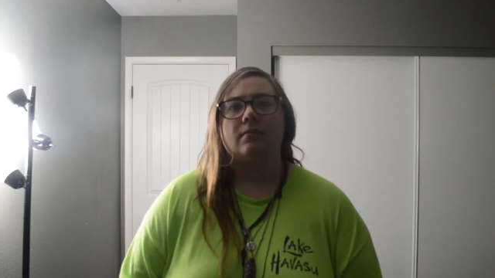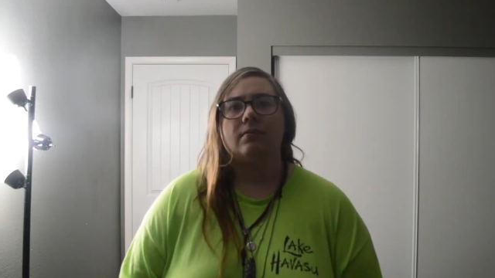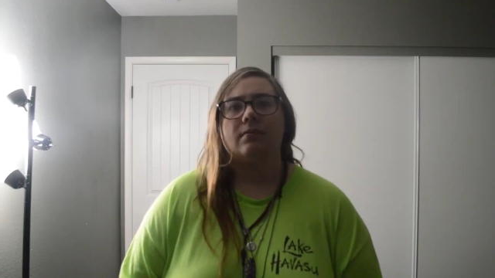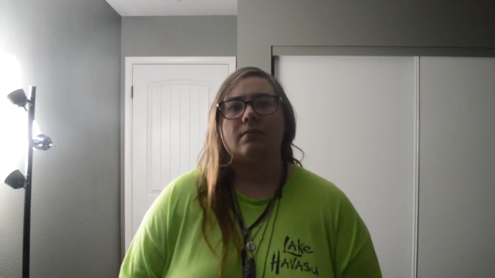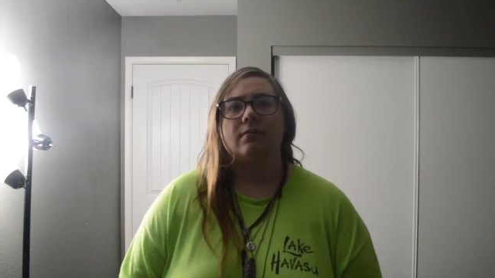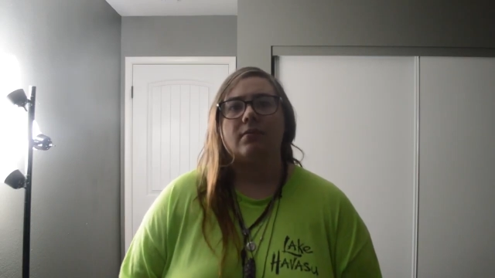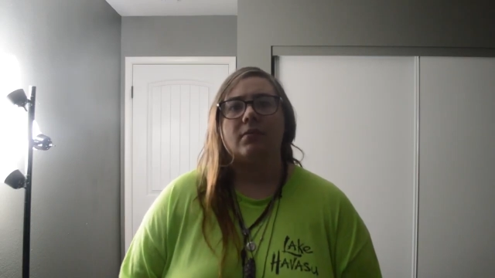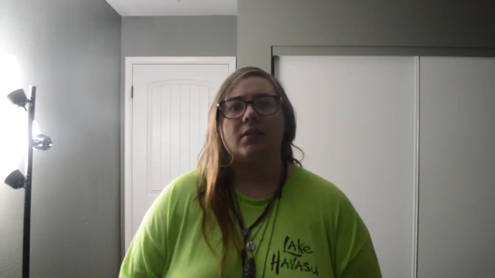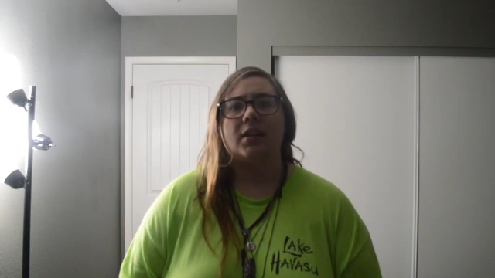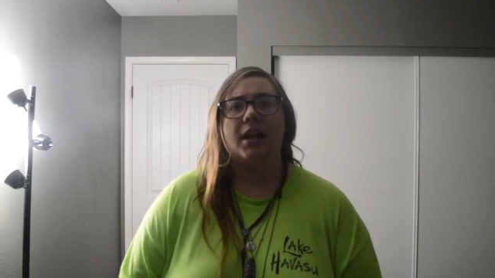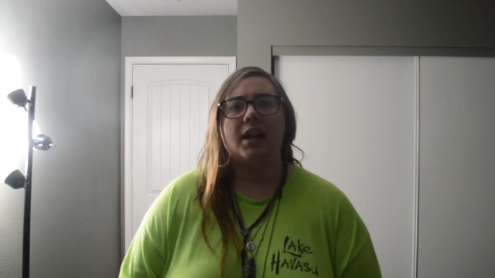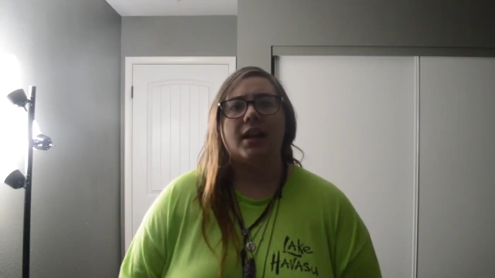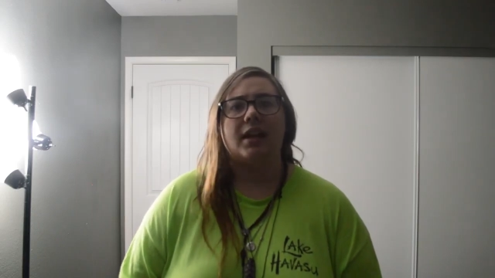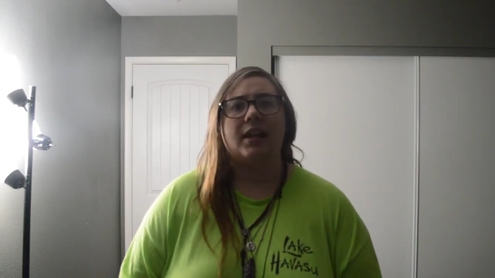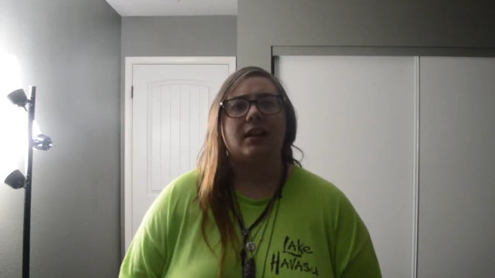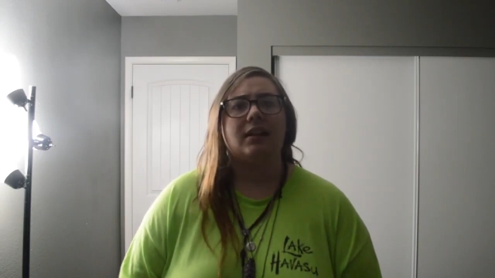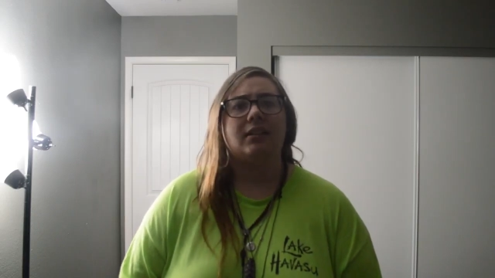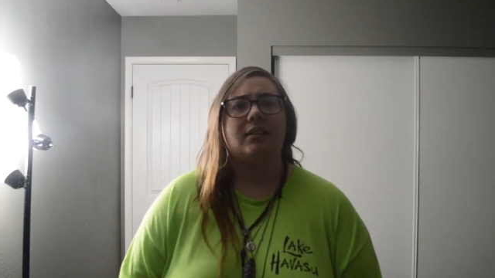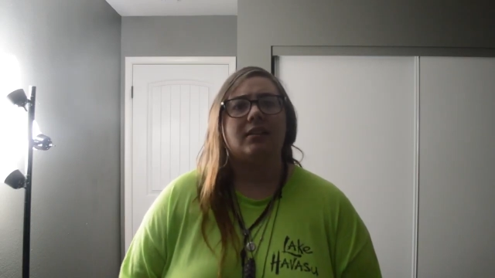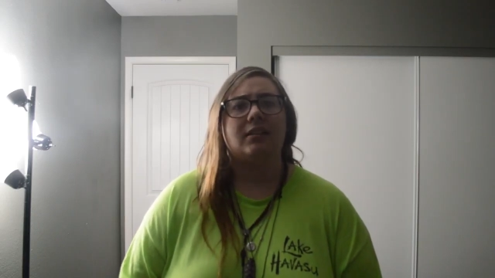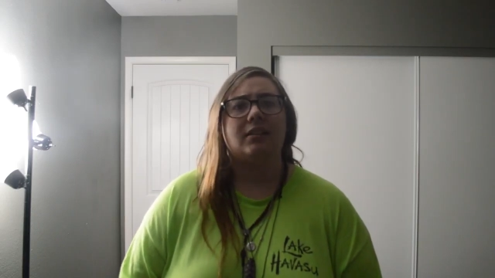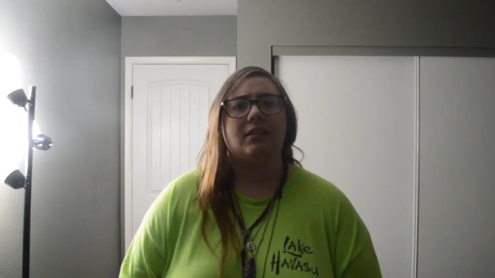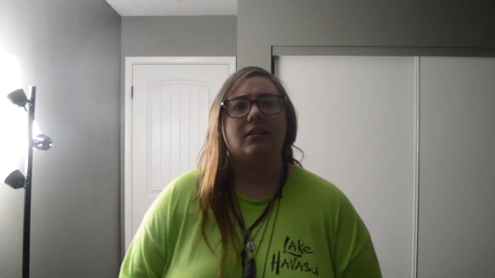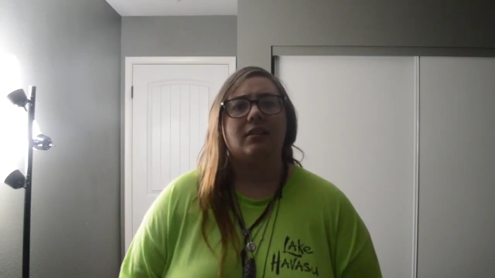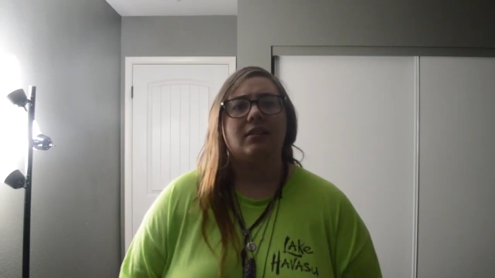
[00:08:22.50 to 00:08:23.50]

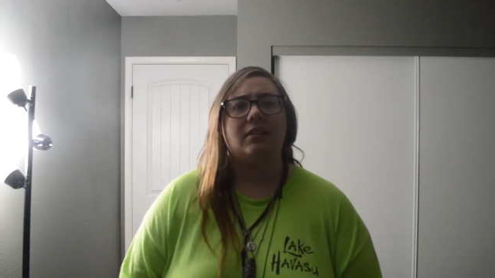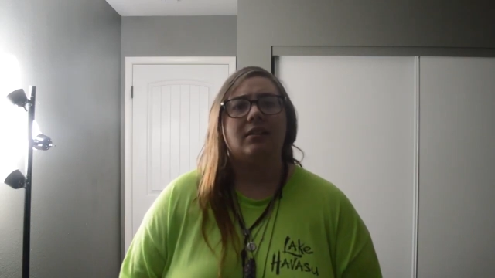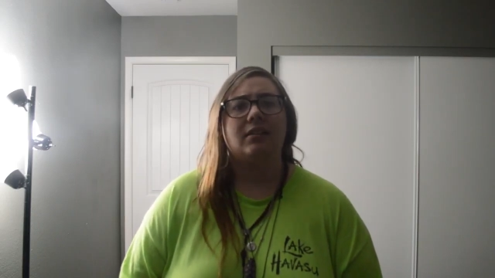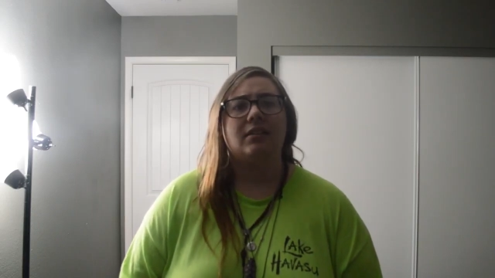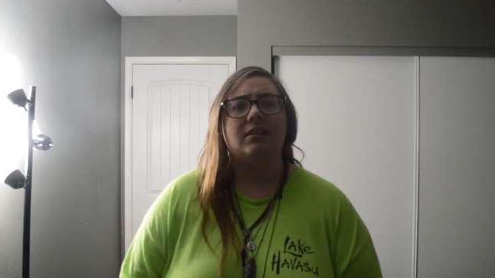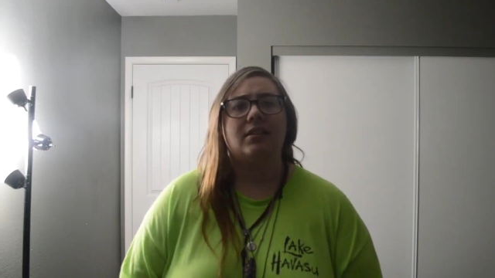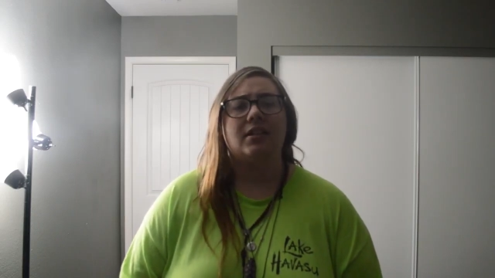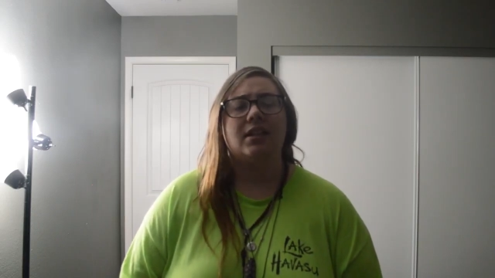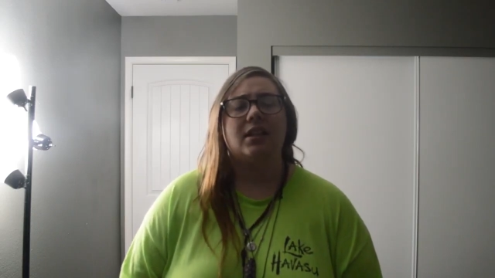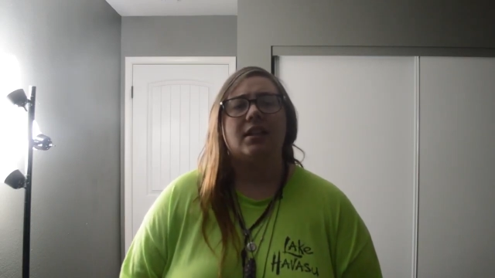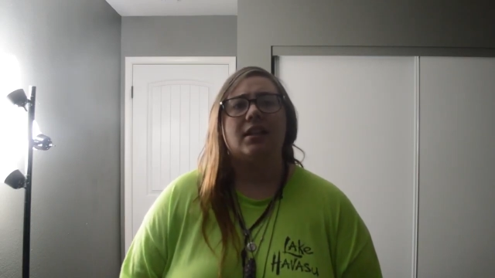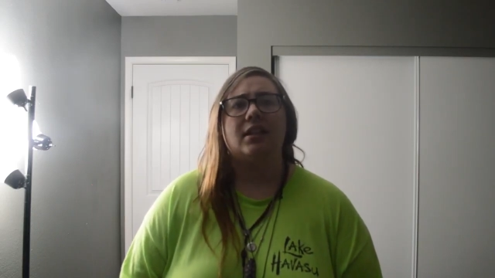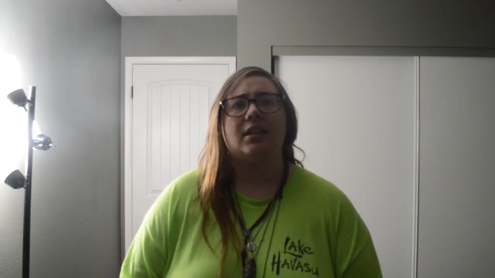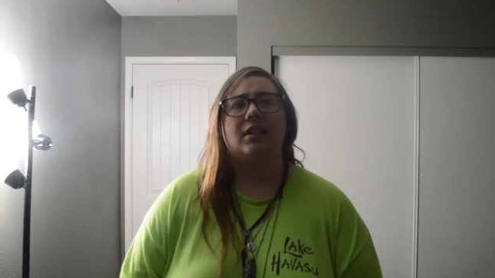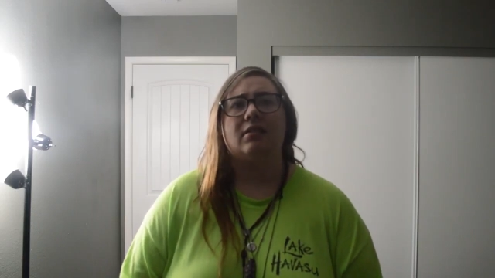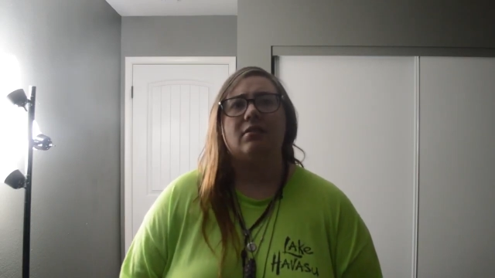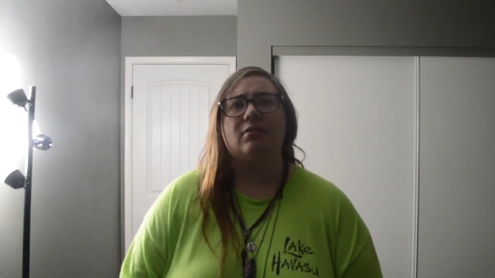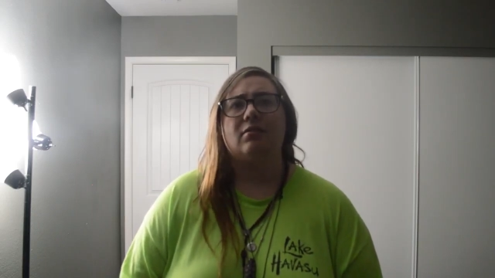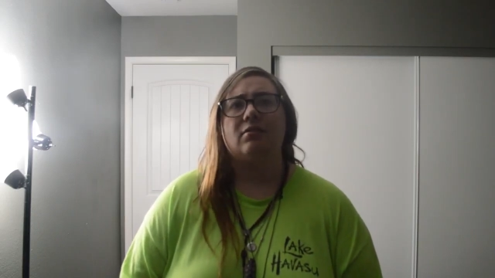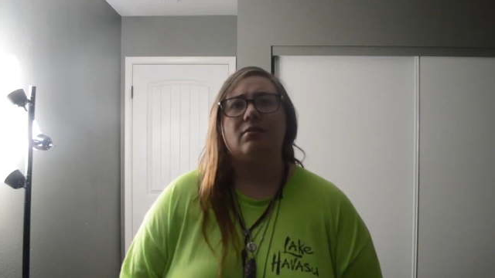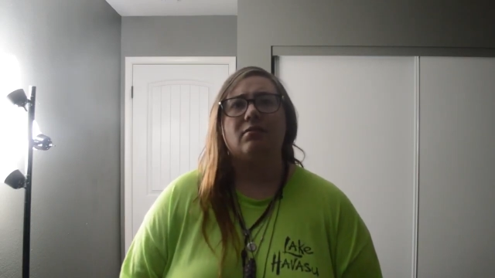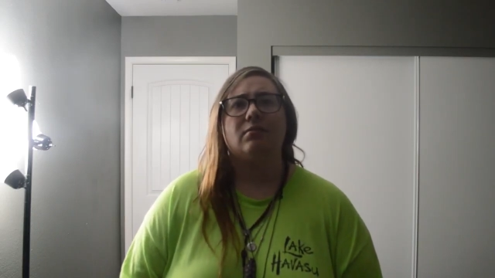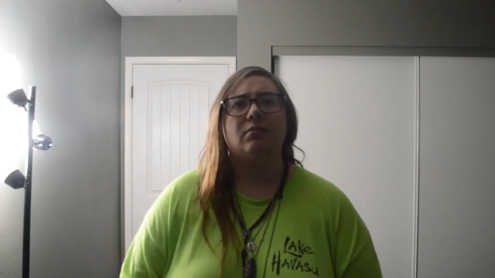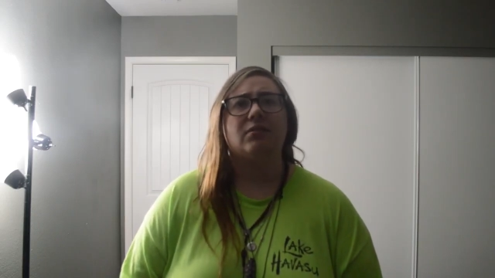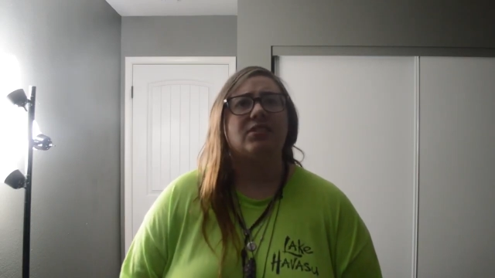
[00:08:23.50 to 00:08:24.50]
they
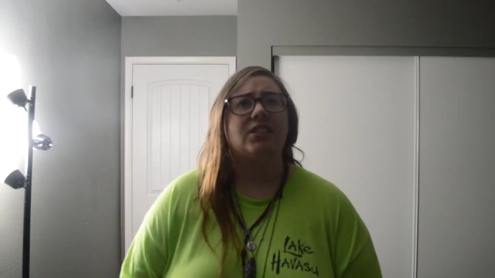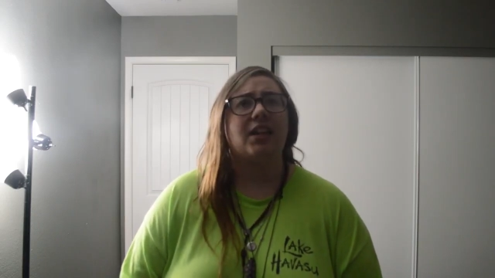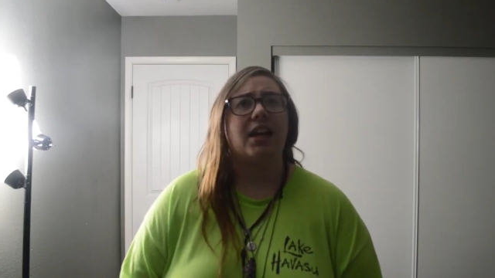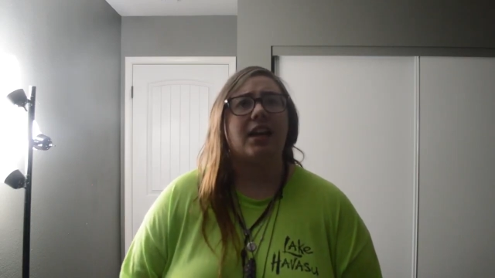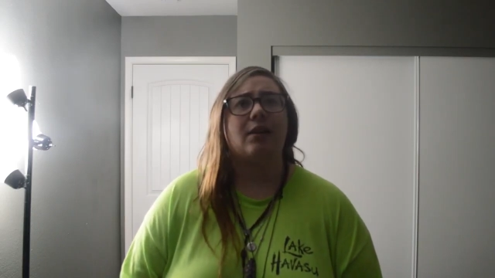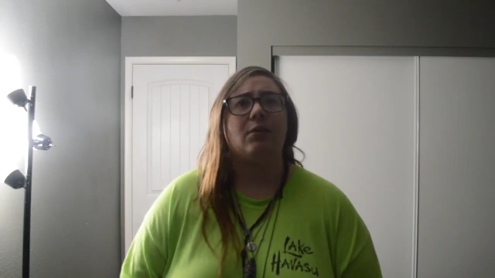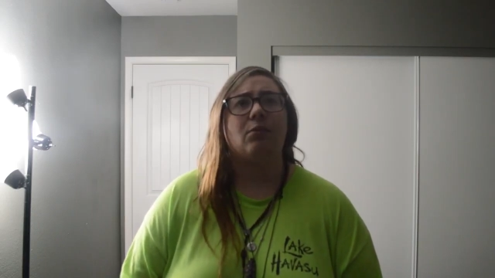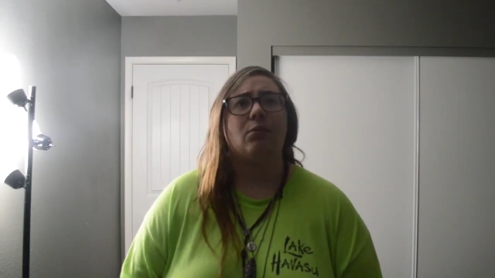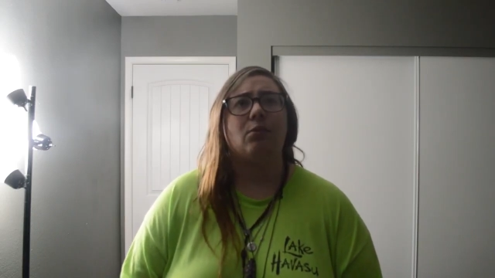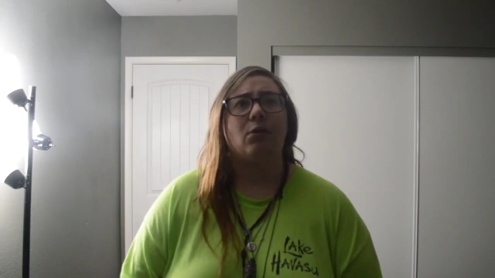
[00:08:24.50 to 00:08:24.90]
didn't say